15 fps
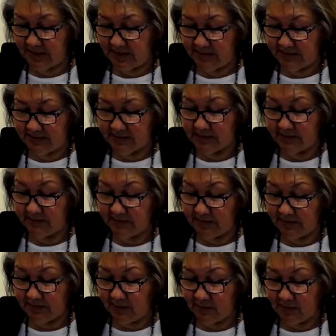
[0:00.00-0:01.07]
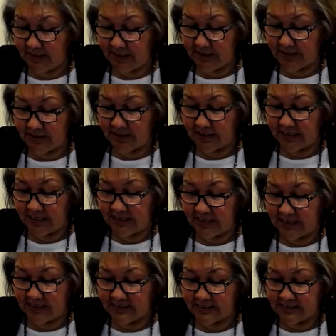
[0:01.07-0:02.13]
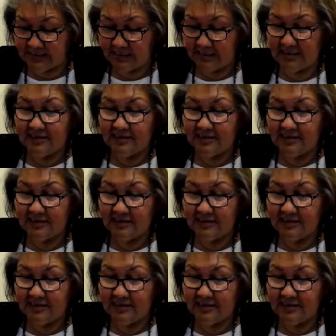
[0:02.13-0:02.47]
maybe some people might look at as